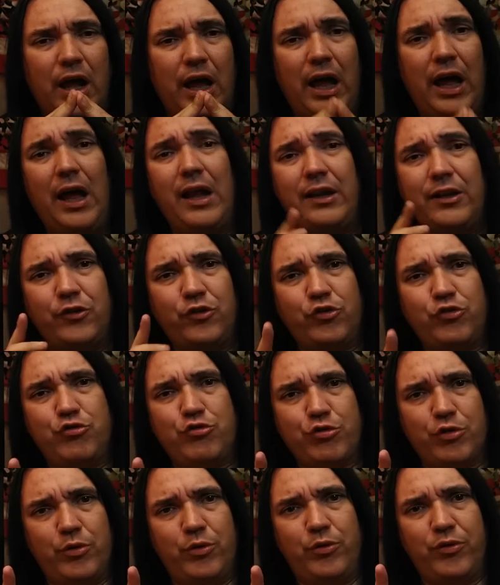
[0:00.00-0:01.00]
honest
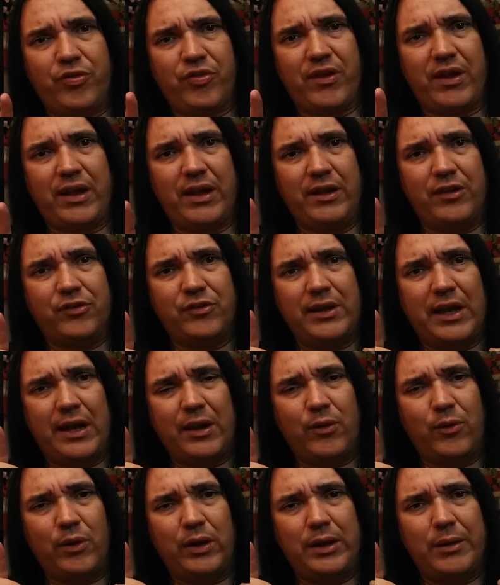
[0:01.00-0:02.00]
truth is
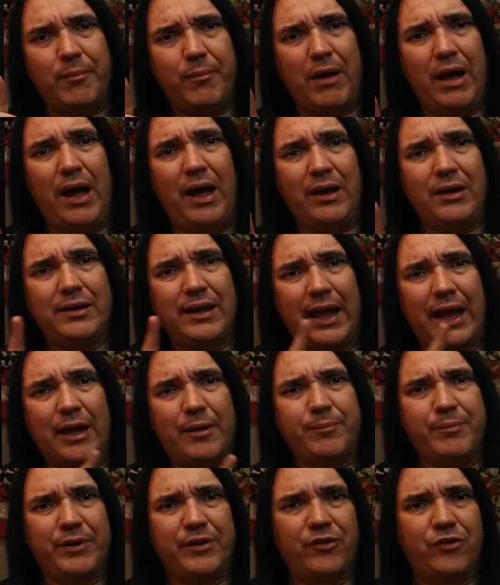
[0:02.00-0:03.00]
not only mocked
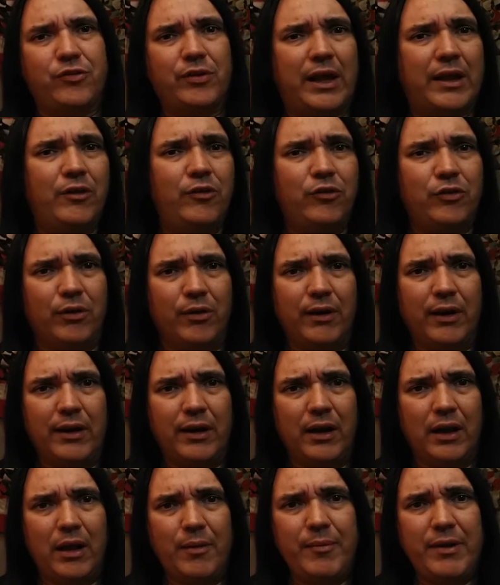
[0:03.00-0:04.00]
at, but censored
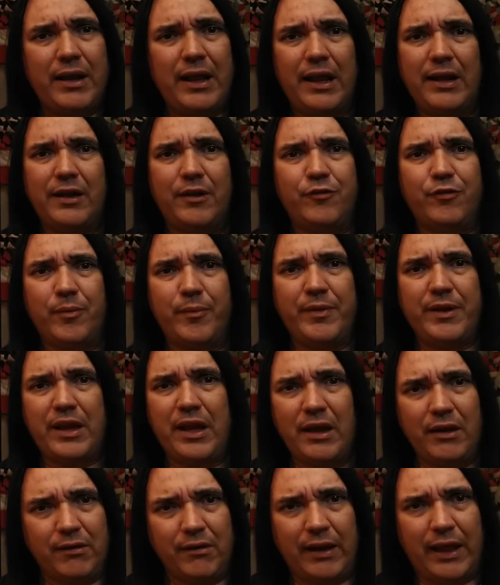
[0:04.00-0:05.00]
and eliminated from
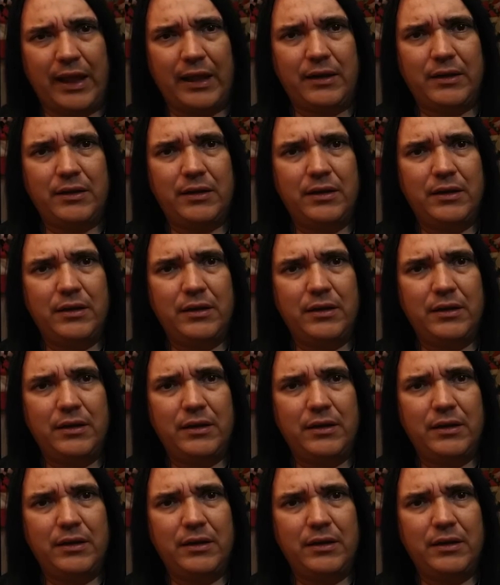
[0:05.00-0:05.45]
the internet,